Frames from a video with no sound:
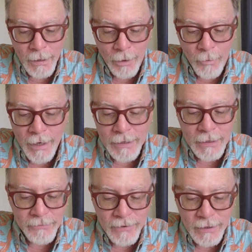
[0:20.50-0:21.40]
A
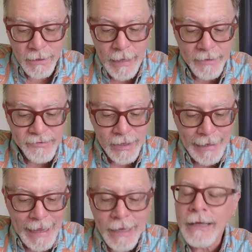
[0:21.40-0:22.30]
writing of King
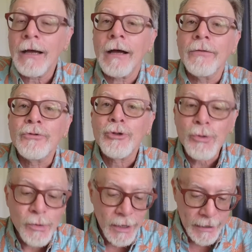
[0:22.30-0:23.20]
Hezekiah of
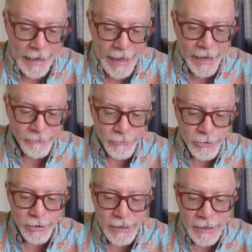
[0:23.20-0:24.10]
Judah
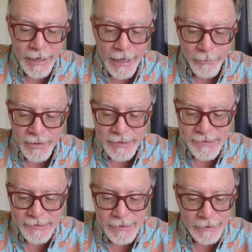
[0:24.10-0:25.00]
after he had been
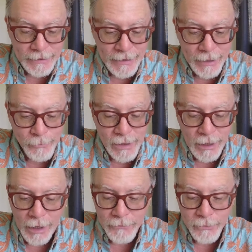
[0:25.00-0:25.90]
sick and had
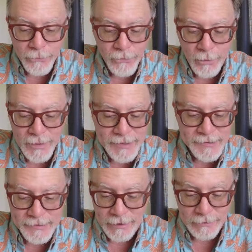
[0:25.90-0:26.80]
recovered from
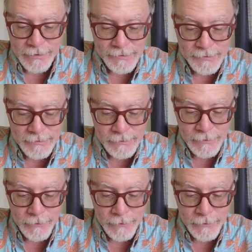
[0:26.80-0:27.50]
his sickness.